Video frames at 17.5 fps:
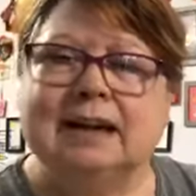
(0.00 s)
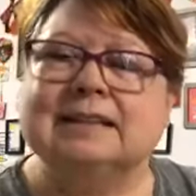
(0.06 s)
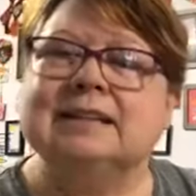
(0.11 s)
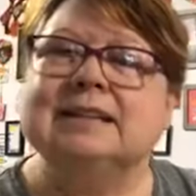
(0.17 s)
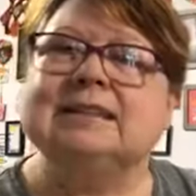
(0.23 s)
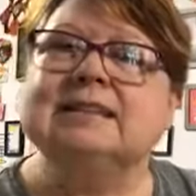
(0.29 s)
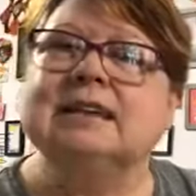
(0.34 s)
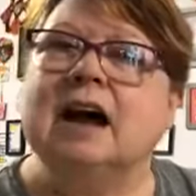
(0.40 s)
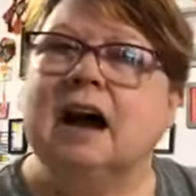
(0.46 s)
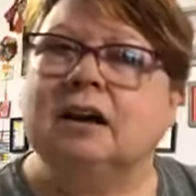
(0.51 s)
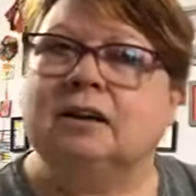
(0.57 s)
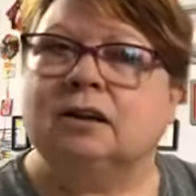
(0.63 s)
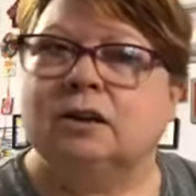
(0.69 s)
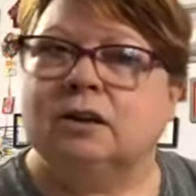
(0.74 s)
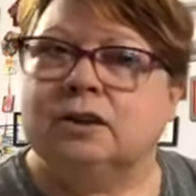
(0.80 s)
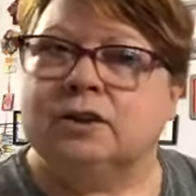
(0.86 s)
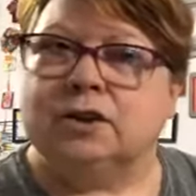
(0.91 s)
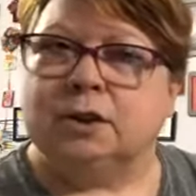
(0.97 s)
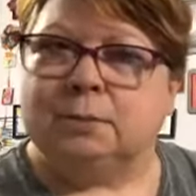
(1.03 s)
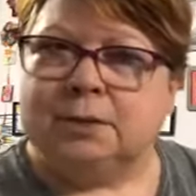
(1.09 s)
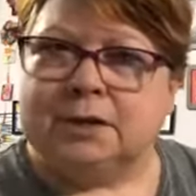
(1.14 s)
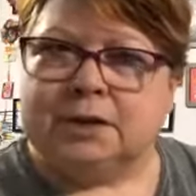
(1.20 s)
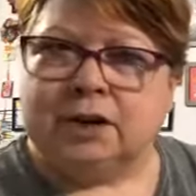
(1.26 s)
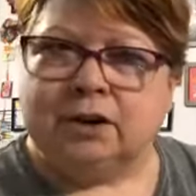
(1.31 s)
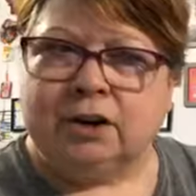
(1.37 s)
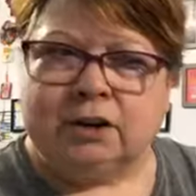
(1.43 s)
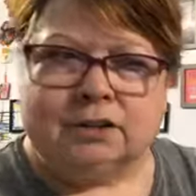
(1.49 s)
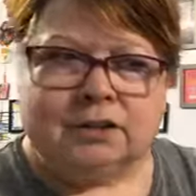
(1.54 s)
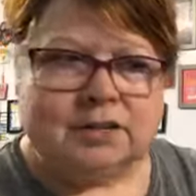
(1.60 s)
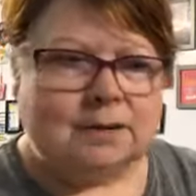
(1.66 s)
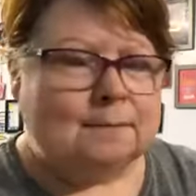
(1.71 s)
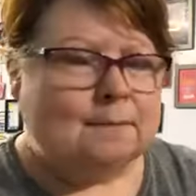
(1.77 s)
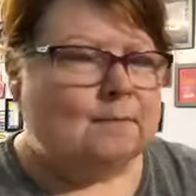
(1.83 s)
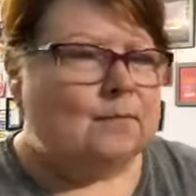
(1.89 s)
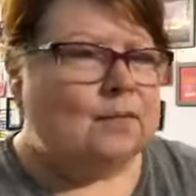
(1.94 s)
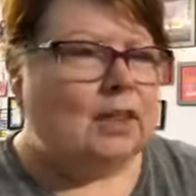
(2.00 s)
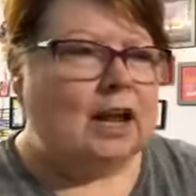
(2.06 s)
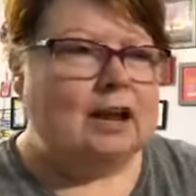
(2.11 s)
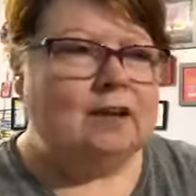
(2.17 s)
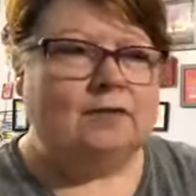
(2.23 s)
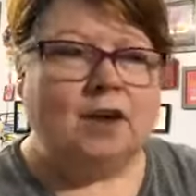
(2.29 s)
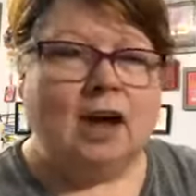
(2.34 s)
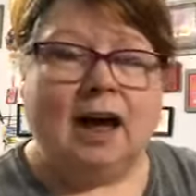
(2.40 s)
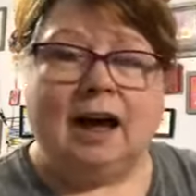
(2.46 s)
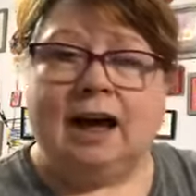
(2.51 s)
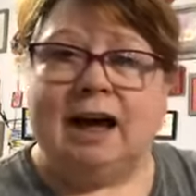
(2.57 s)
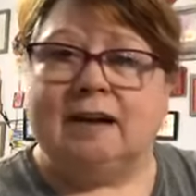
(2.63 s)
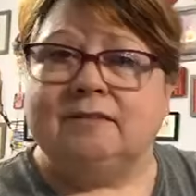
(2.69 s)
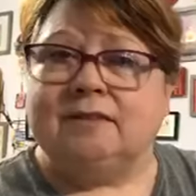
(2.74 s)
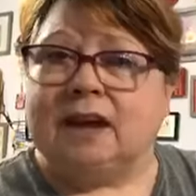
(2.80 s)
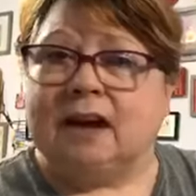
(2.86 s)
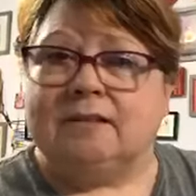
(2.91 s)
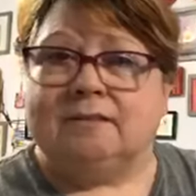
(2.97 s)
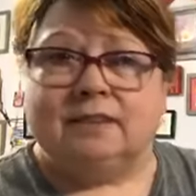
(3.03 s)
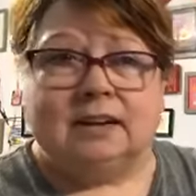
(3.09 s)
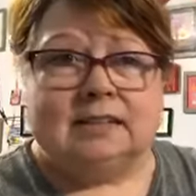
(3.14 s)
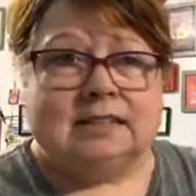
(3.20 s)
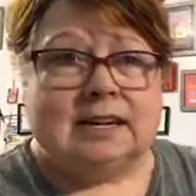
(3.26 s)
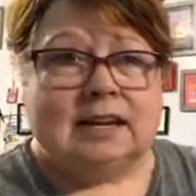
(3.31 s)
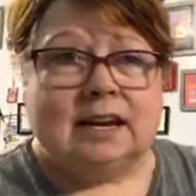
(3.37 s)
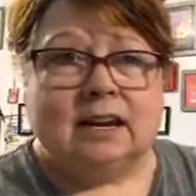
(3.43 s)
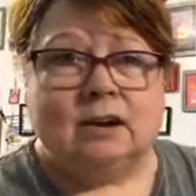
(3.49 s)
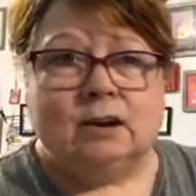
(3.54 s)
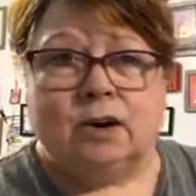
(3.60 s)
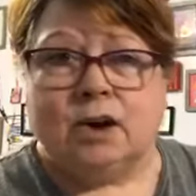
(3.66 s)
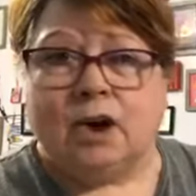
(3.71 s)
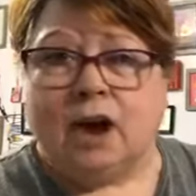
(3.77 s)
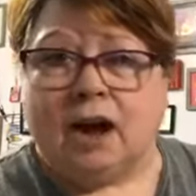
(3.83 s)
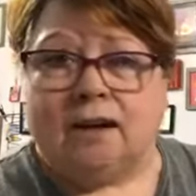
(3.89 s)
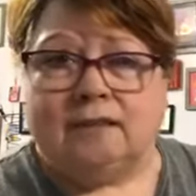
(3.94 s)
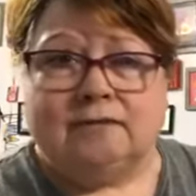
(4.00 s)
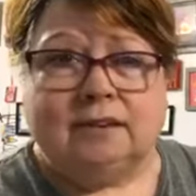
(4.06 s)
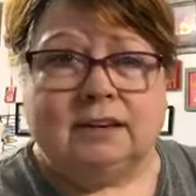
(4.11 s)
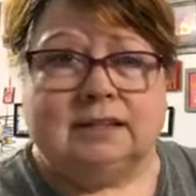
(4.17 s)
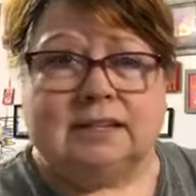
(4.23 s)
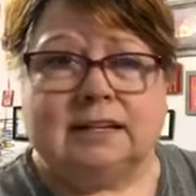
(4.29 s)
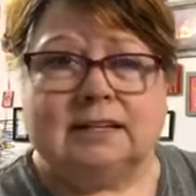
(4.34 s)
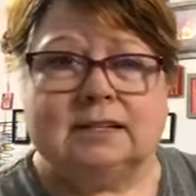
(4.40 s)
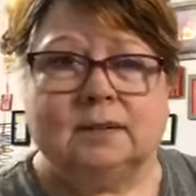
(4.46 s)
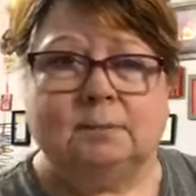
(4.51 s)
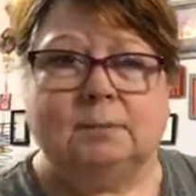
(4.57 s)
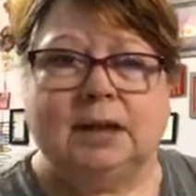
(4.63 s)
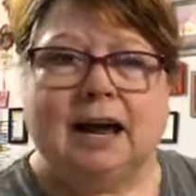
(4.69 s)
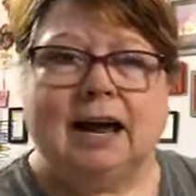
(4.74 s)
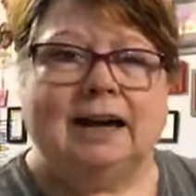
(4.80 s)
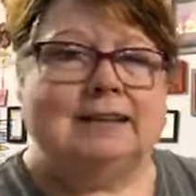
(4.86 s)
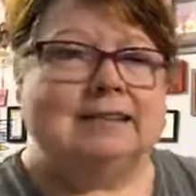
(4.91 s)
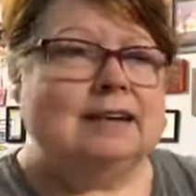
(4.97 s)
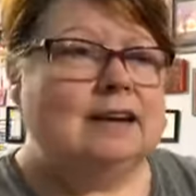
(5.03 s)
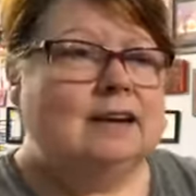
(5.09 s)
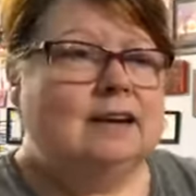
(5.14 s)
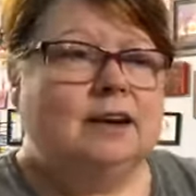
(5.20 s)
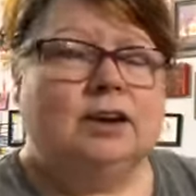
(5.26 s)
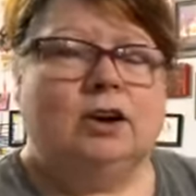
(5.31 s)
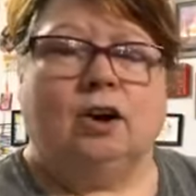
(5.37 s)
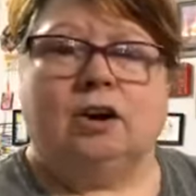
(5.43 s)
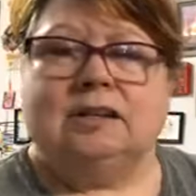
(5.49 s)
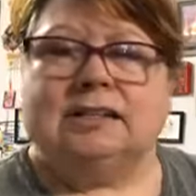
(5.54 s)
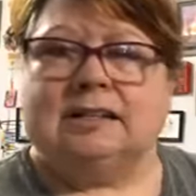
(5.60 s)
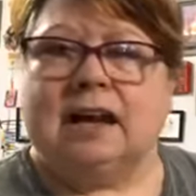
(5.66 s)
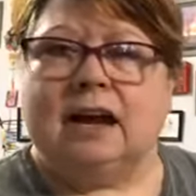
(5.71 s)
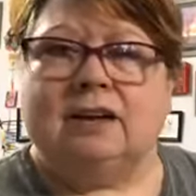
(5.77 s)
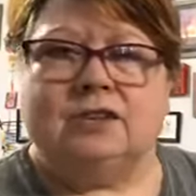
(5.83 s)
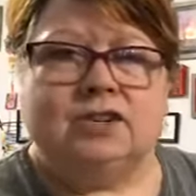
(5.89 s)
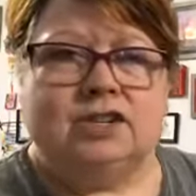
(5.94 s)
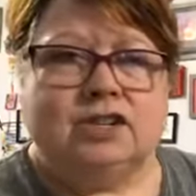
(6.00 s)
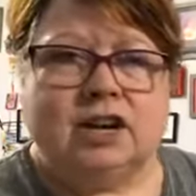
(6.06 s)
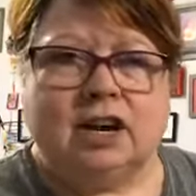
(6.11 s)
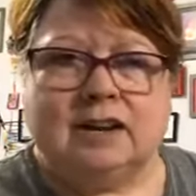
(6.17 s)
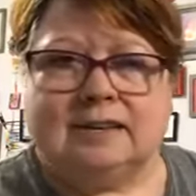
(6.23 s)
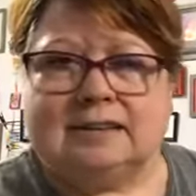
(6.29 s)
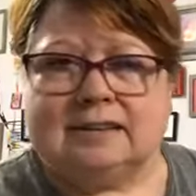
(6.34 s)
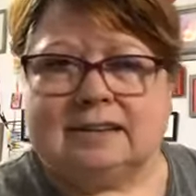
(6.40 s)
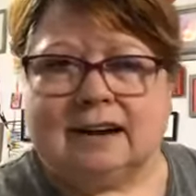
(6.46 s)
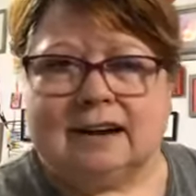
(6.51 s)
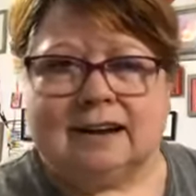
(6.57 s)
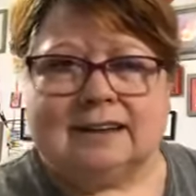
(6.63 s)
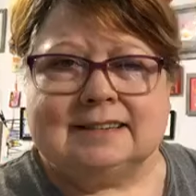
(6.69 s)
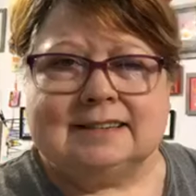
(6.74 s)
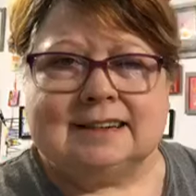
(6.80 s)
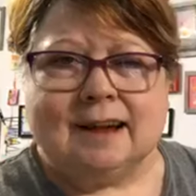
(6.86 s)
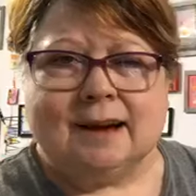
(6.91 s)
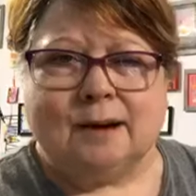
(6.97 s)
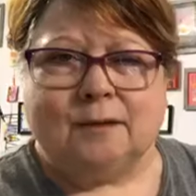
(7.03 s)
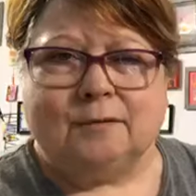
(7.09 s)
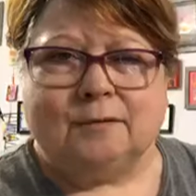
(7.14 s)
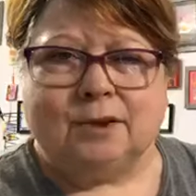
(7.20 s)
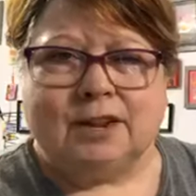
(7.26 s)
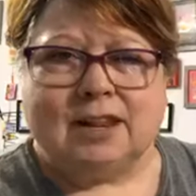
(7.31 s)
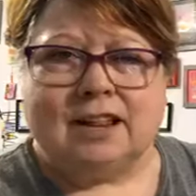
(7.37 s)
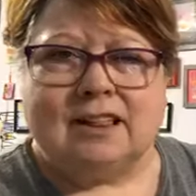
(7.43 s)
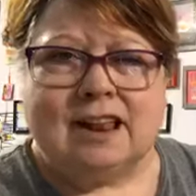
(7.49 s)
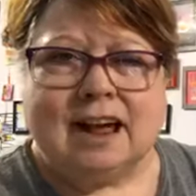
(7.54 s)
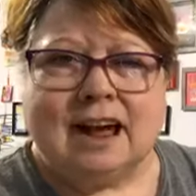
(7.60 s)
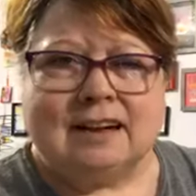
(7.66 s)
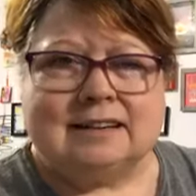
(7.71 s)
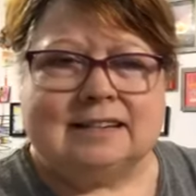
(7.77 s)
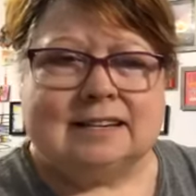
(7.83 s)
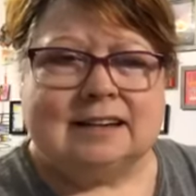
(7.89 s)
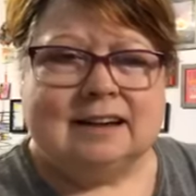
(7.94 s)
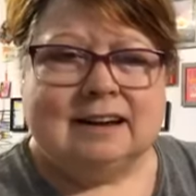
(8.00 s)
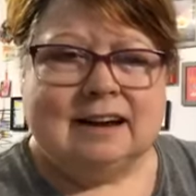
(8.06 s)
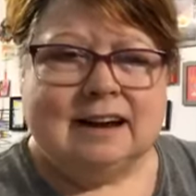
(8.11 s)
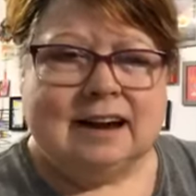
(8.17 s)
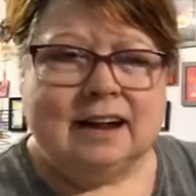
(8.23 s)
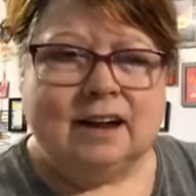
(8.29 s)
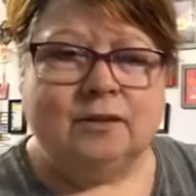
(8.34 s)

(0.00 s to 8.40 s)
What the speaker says: That does not include your materials. If you have a felting kit or you have felting supplies, you're all set. Just sign up for the class.